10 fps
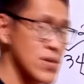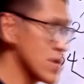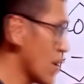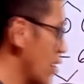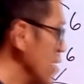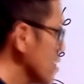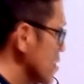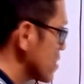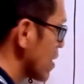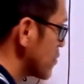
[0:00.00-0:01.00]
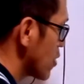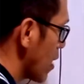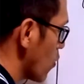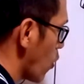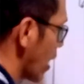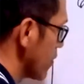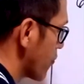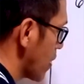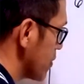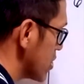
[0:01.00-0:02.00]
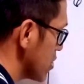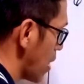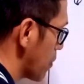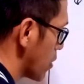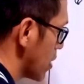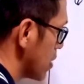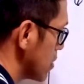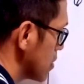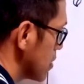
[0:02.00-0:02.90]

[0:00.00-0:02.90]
So subtract 1 from each number.